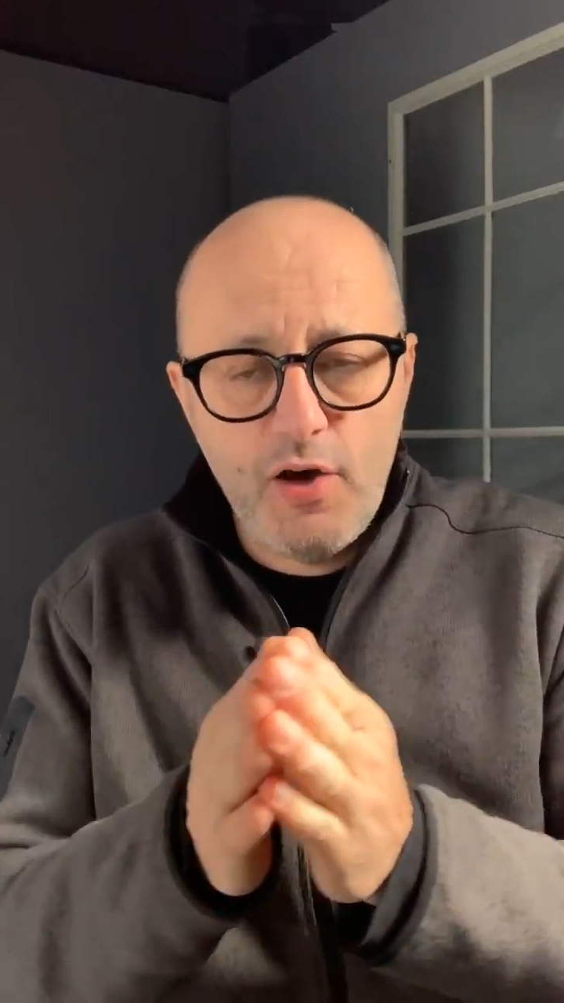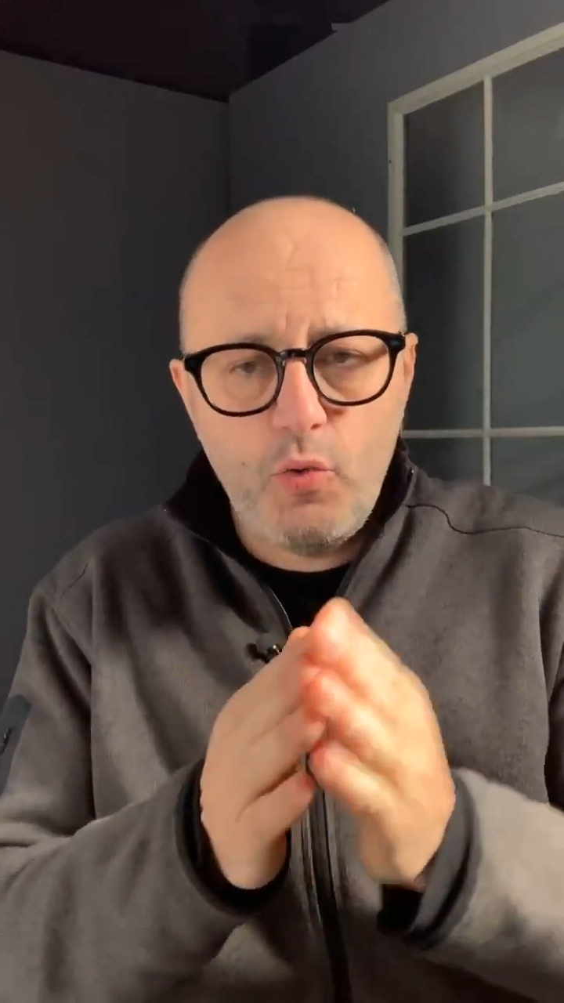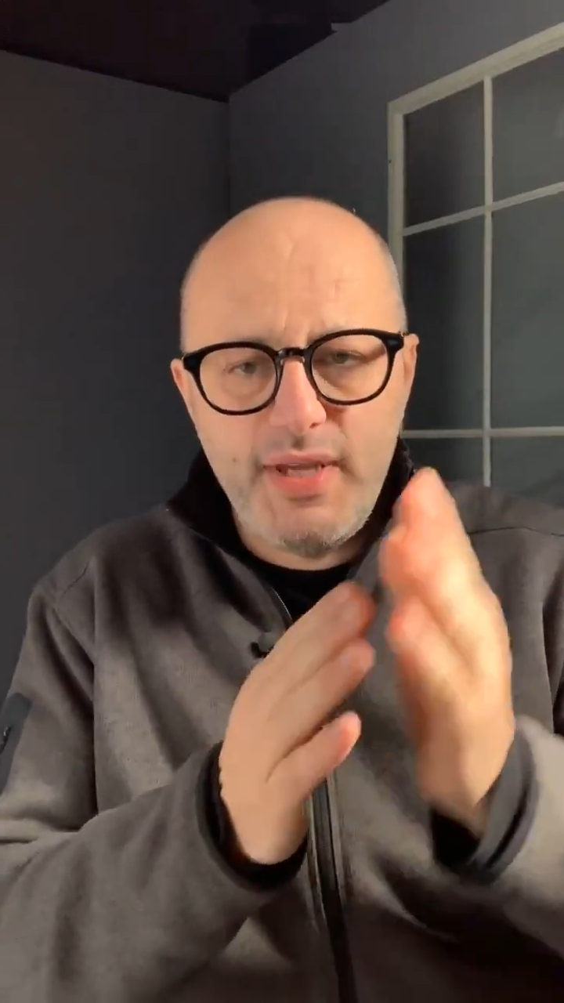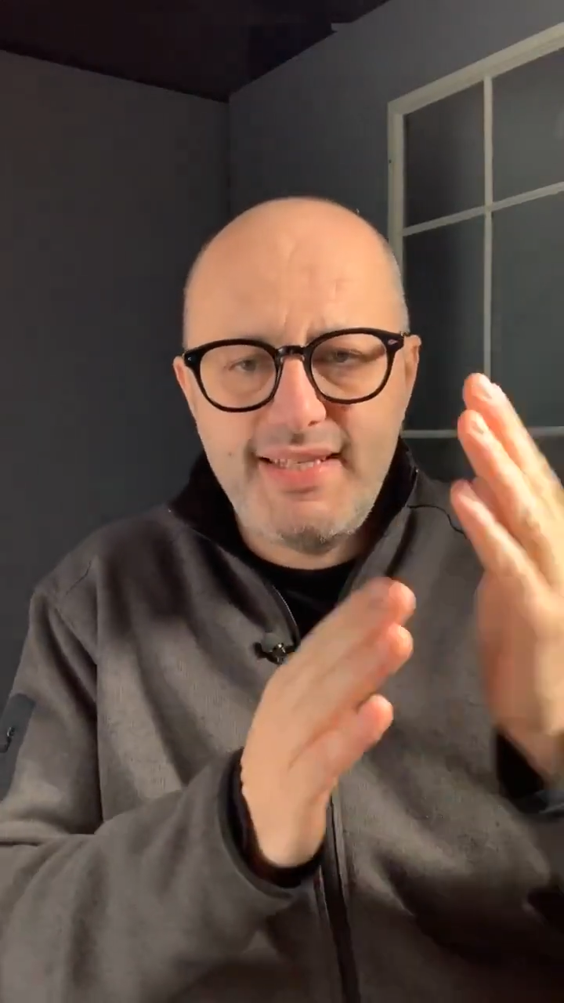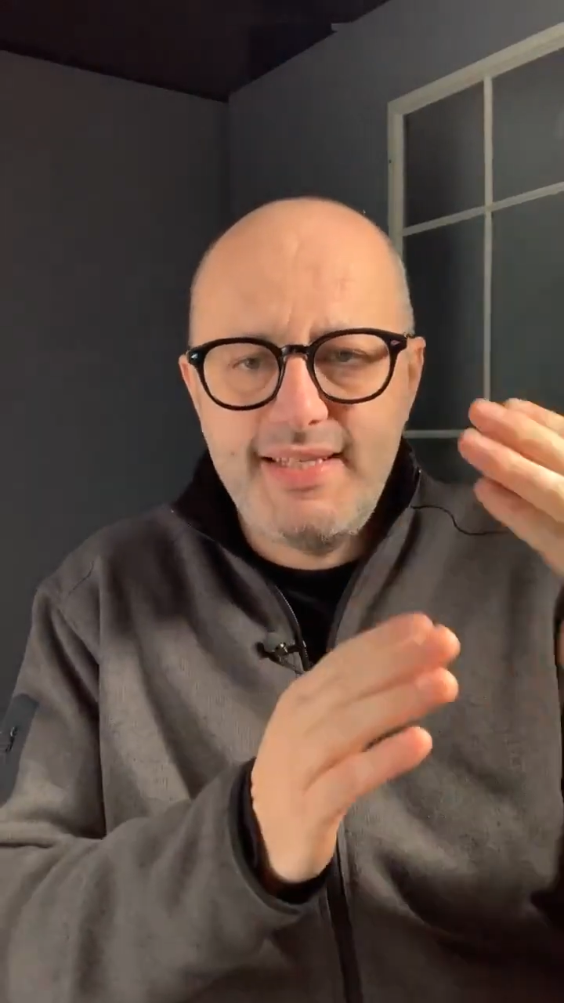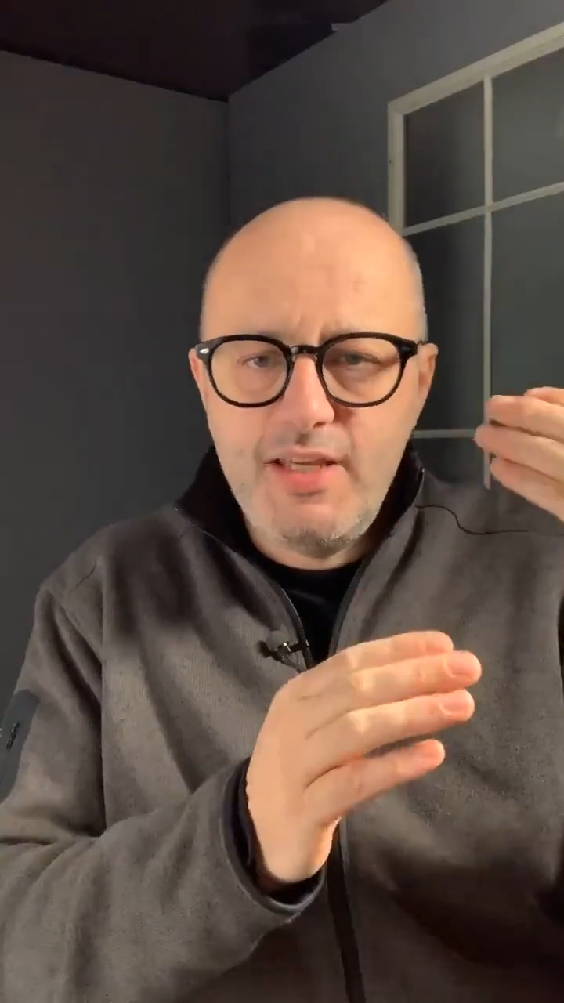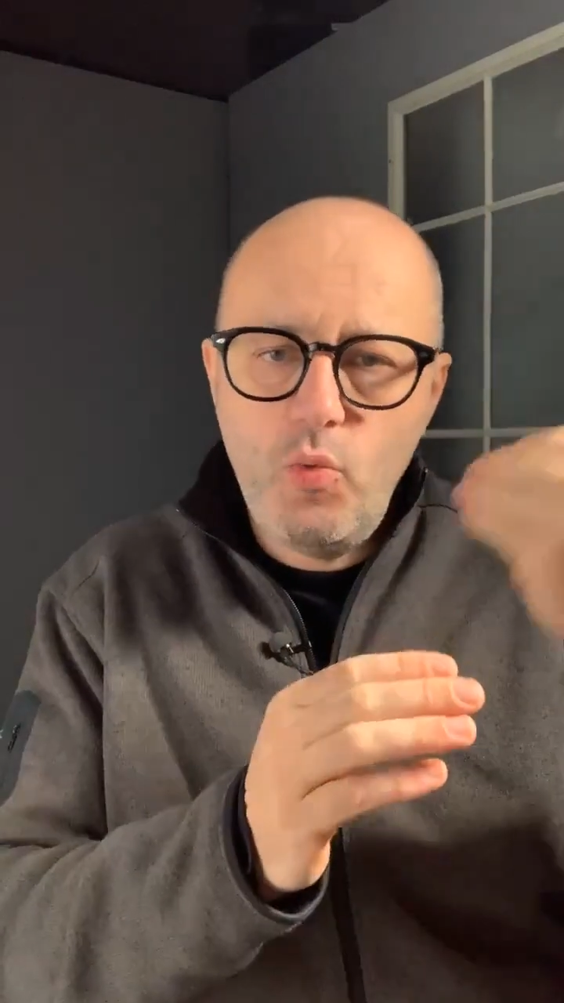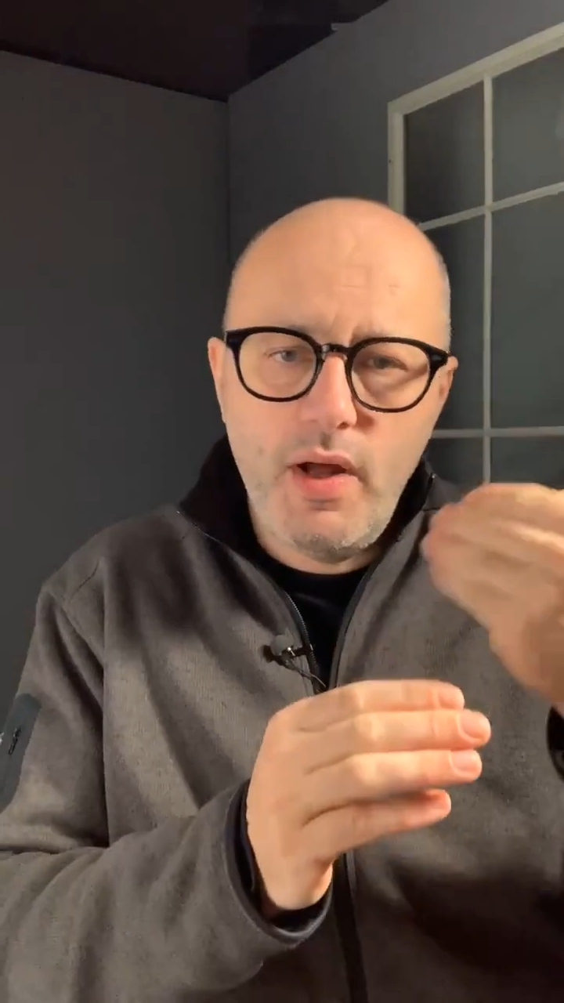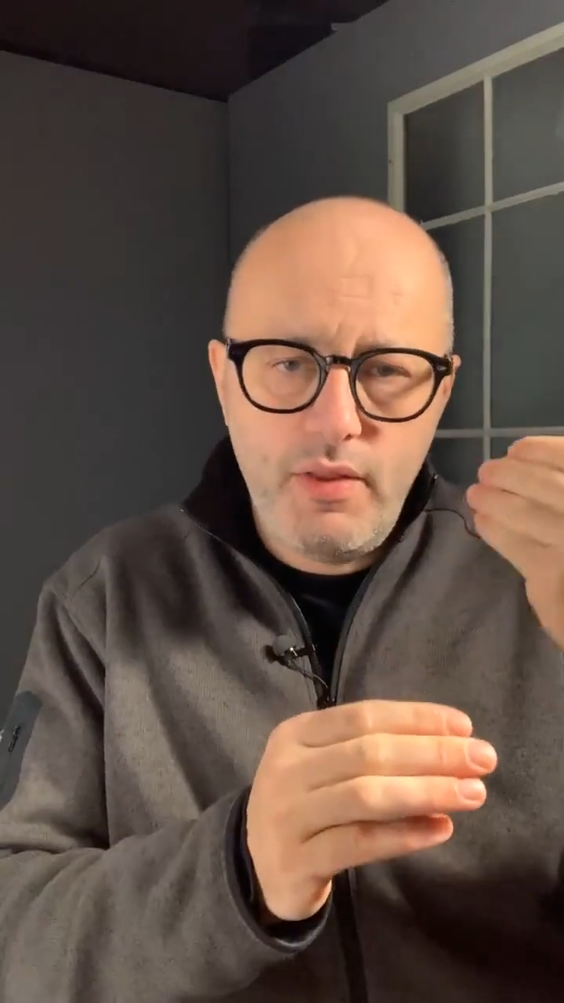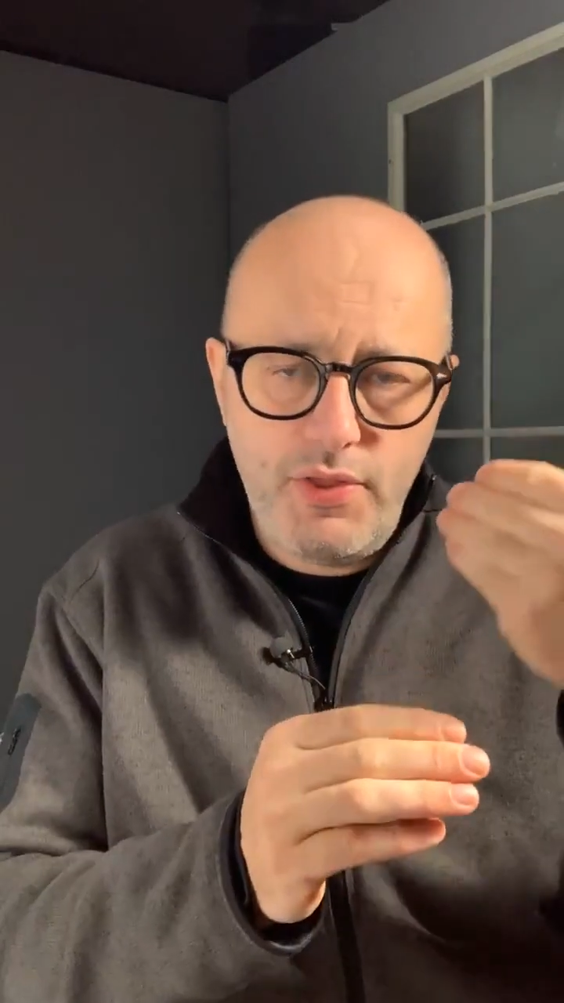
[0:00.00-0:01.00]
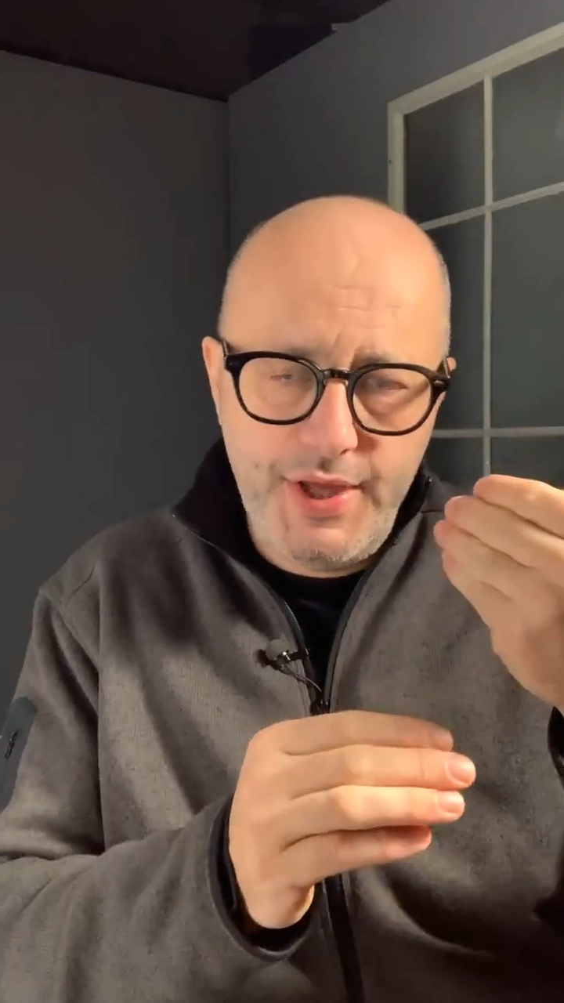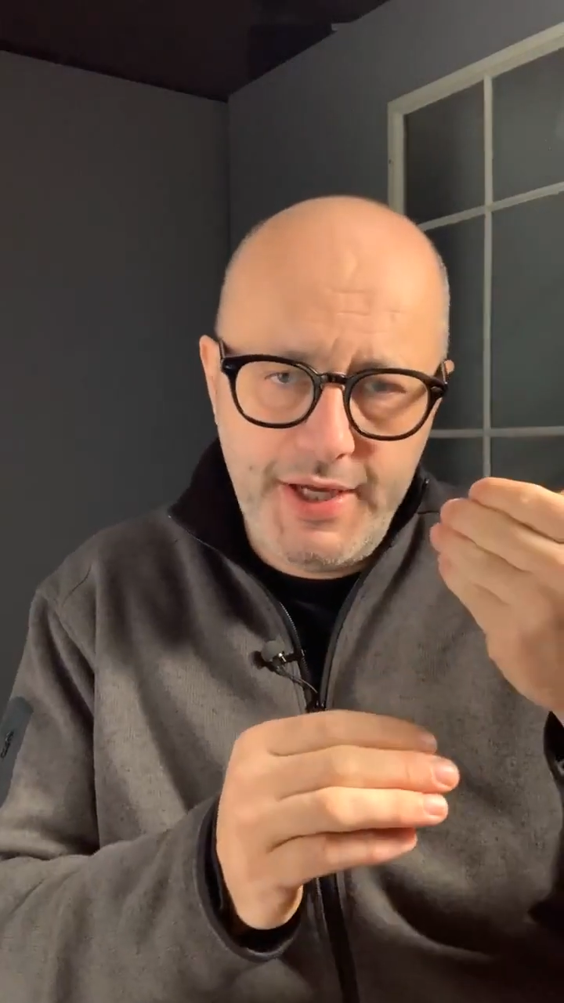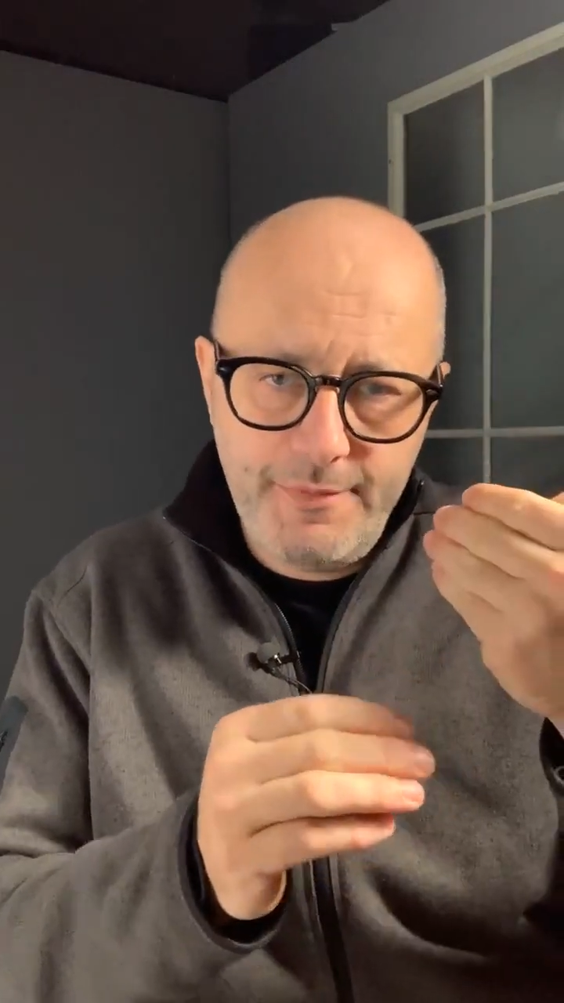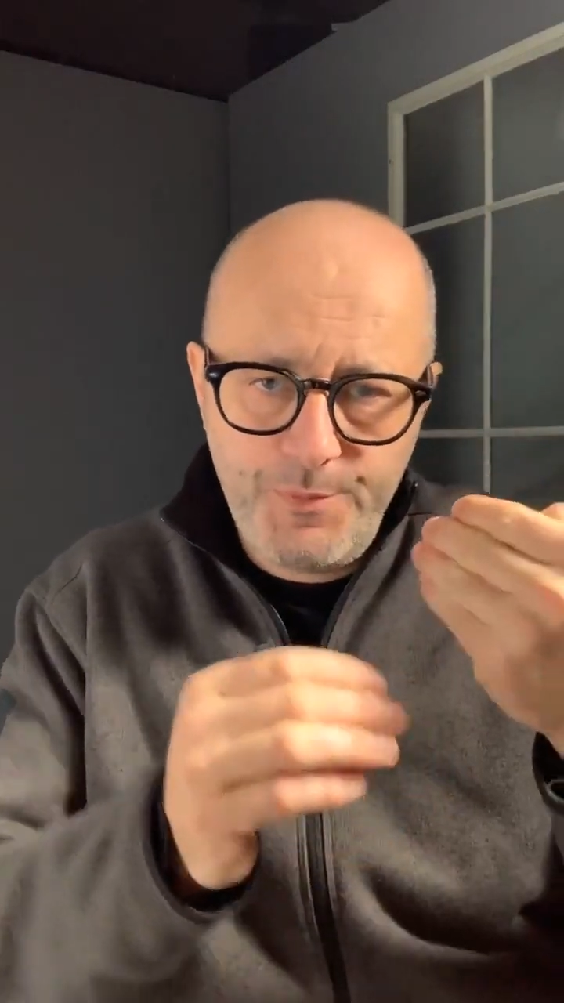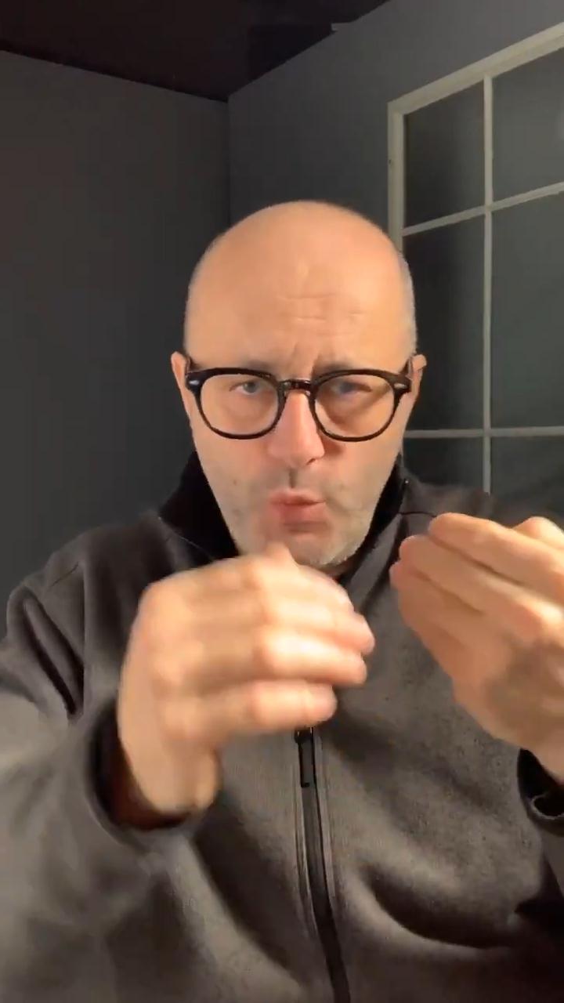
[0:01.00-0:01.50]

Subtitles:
we see one thing,